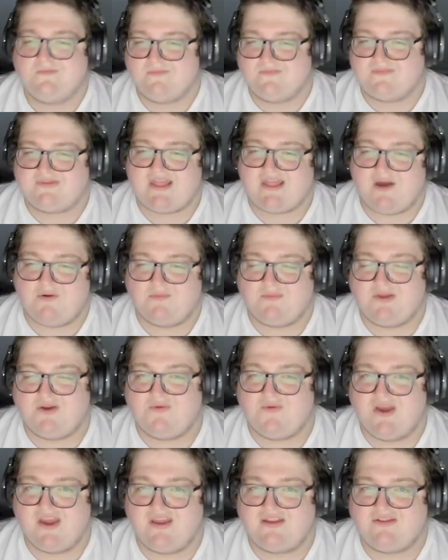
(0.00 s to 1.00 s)
that would be a
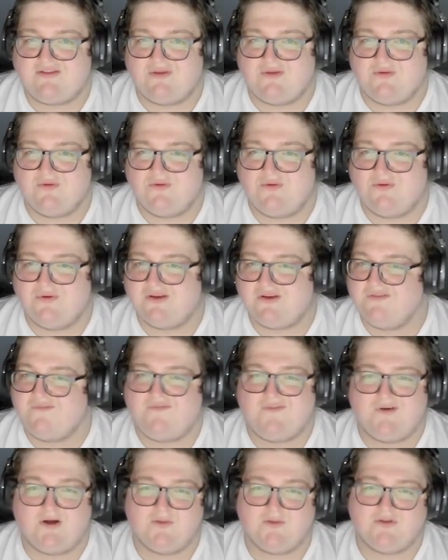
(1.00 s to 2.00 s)
way to
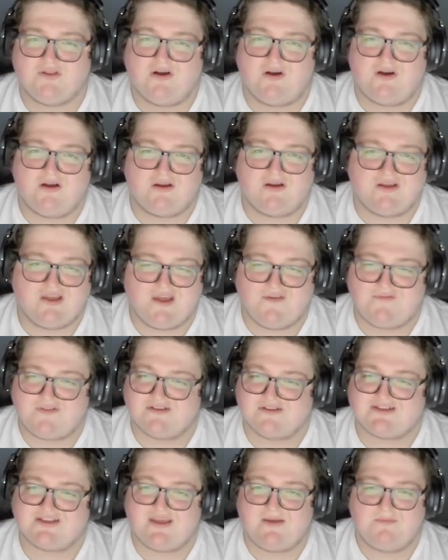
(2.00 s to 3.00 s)
follow along if
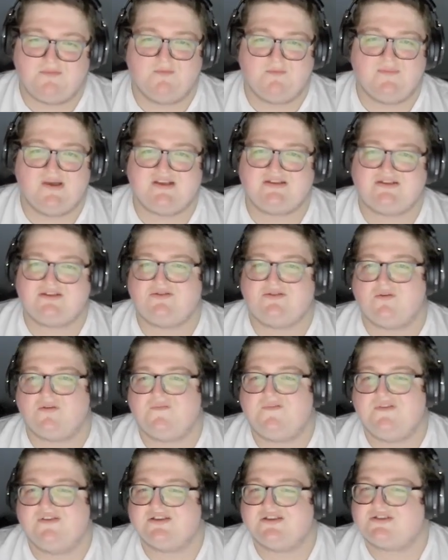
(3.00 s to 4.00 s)
there's a game you missed, or
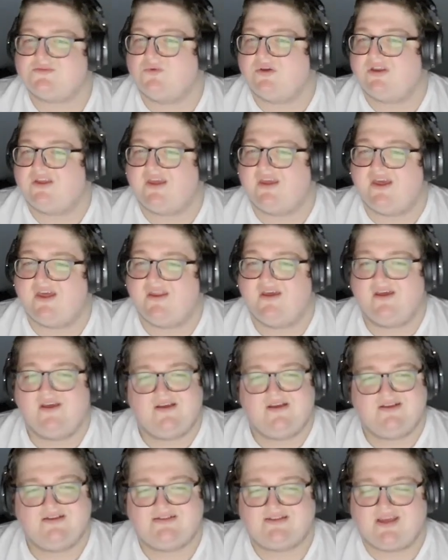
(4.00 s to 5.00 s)
if you just want to get
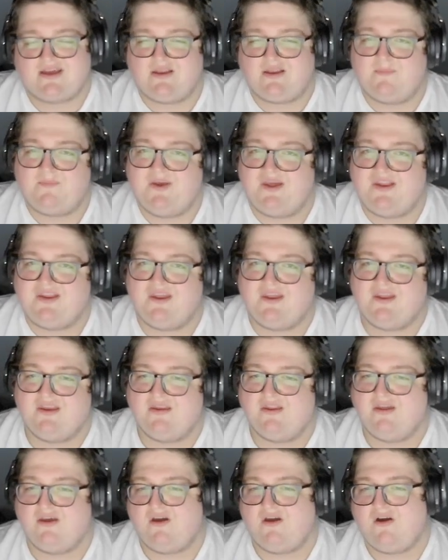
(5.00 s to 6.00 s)
second
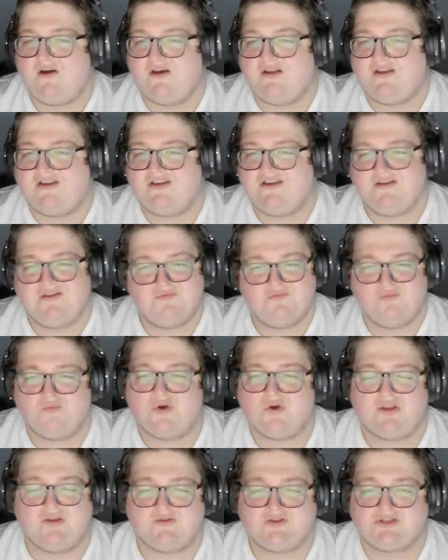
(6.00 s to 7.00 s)
opinion on
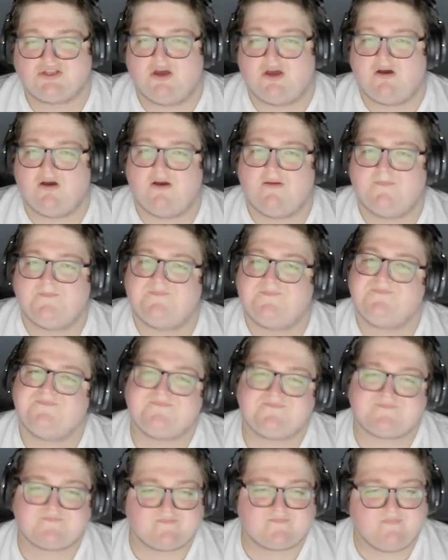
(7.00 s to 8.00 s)
what you saw.
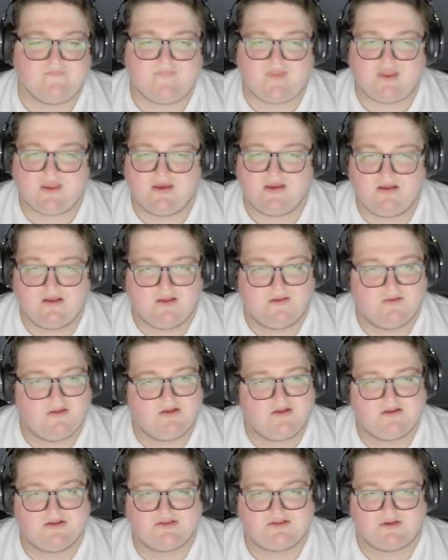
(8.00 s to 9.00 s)

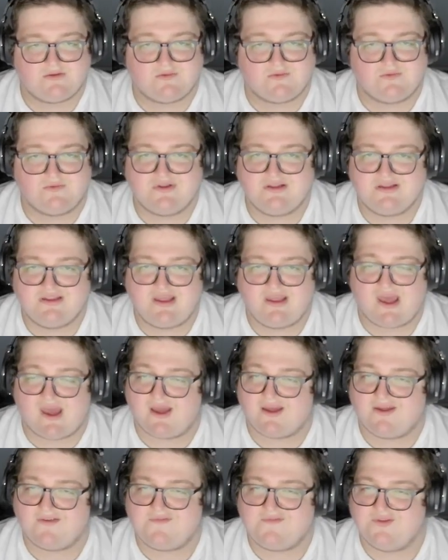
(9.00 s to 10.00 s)
So yeah,
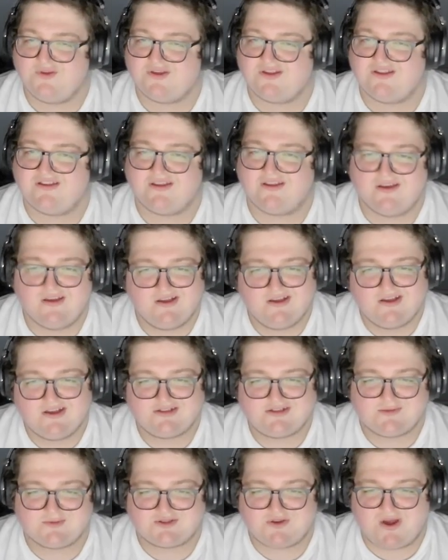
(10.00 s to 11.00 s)
if you could
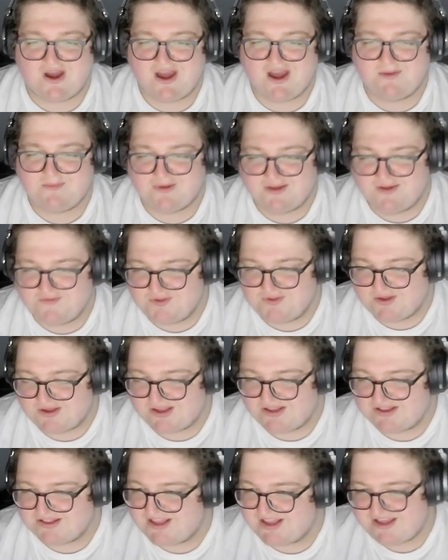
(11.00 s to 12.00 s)
subscribe, if you
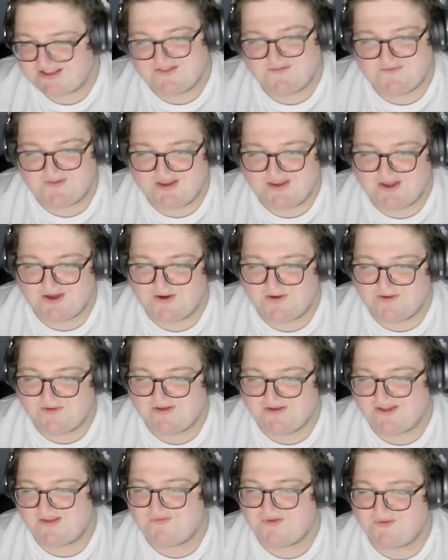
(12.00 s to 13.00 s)
could like the video,
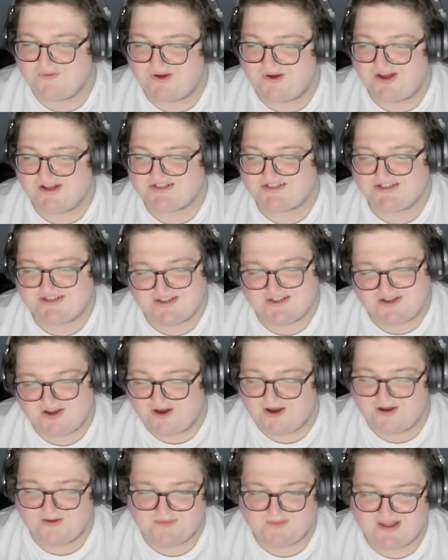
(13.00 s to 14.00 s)
if you watched,
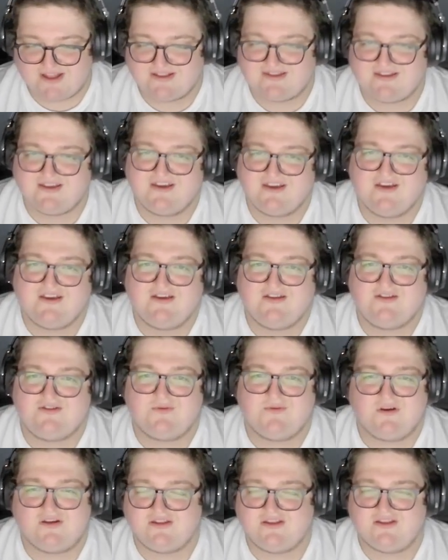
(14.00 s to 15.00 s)
comment,
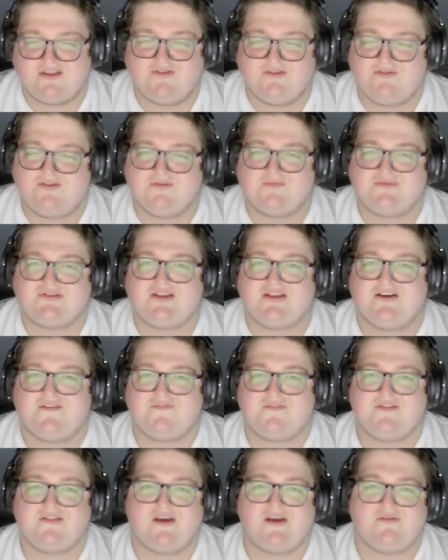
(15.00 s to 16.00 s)
do all the YouTube
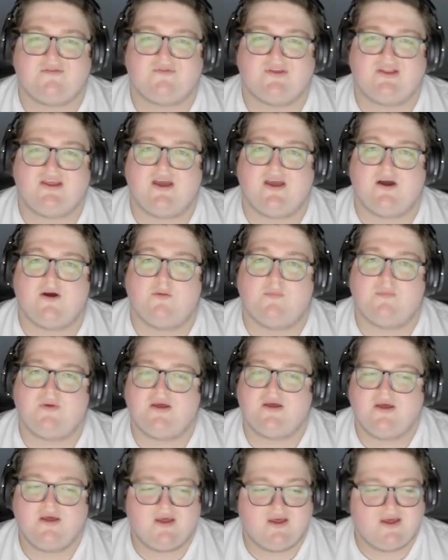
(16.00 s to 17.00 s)
stuff, that would really help.
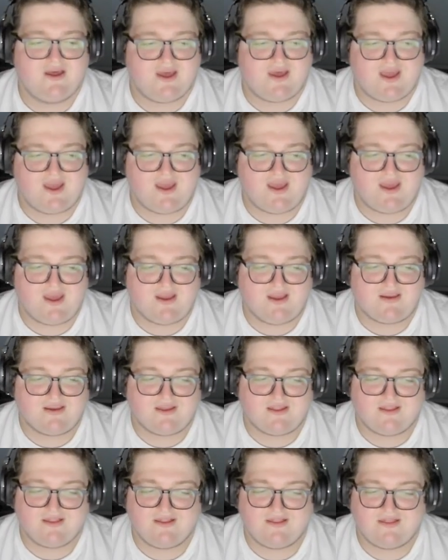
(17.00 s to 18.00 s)
And
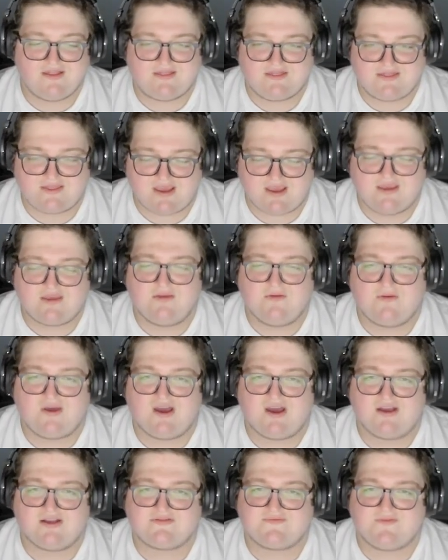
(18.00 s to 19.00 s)
thank you
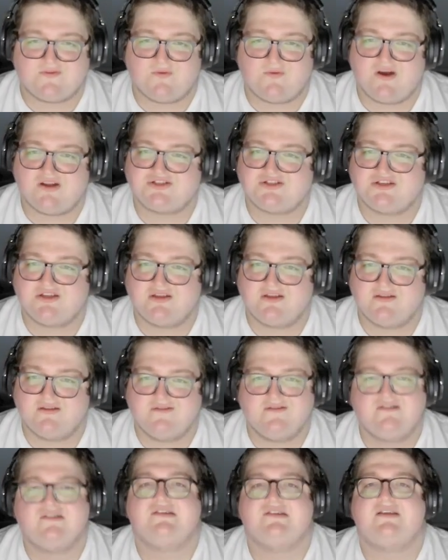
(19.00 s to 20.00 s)
guys for watching,
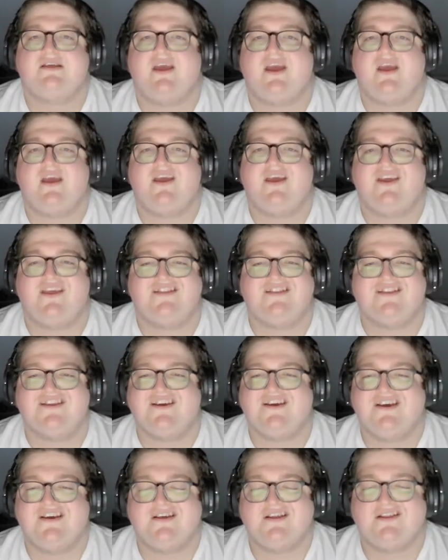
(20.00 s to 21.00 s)

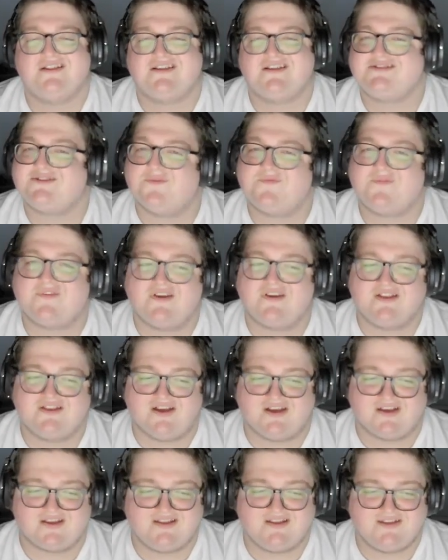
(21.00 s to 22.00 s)
and let's hope for good
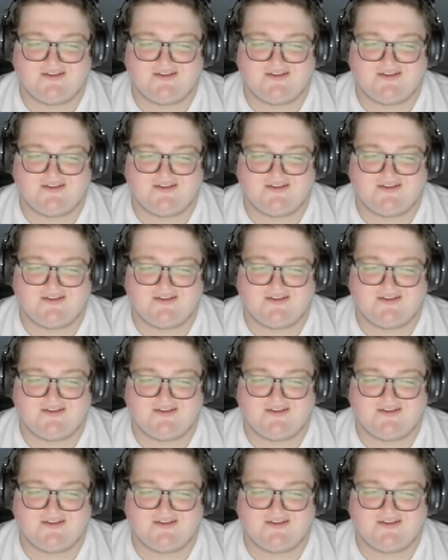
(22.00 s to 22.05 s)
luck.